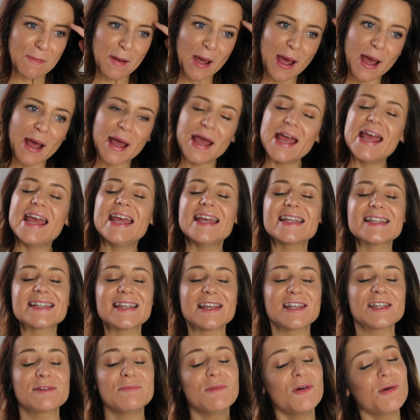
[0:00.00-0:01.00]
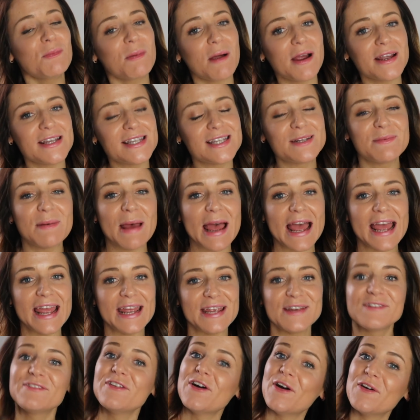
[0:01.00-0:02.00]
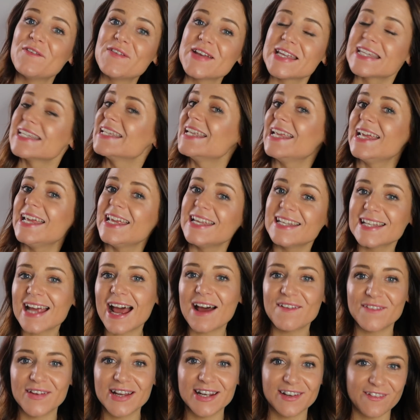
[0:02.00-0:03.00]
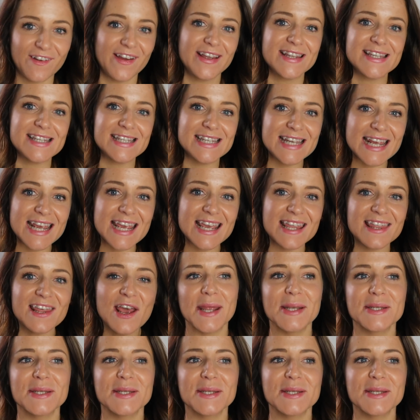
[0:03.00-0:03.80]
but it's a small price to pay for obviously having nice teeth.